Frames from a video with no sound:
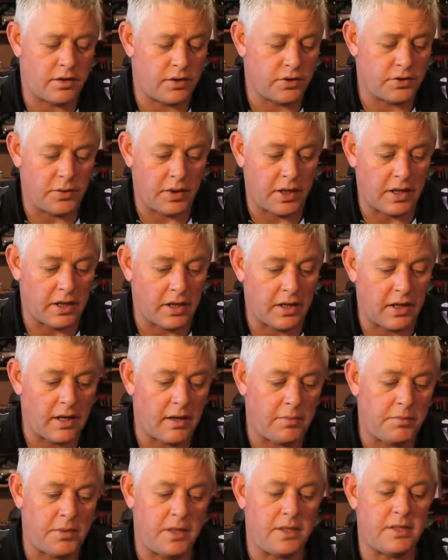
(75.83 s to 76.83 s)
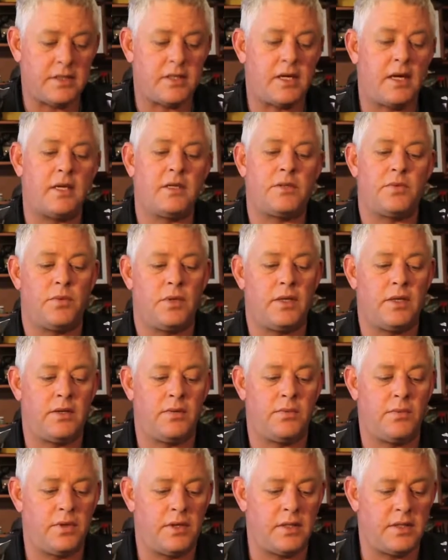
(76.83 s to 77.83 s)
because we can clip these days
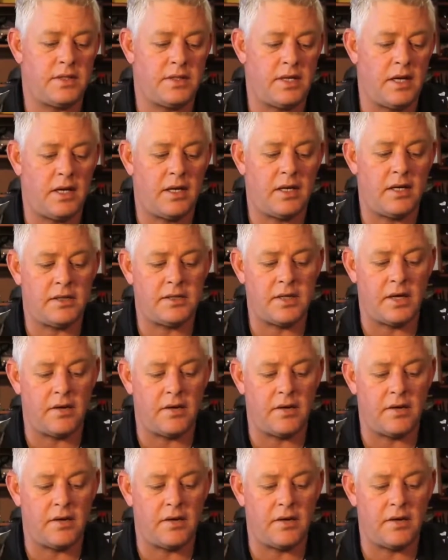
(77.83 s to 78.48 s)
with the sinkers,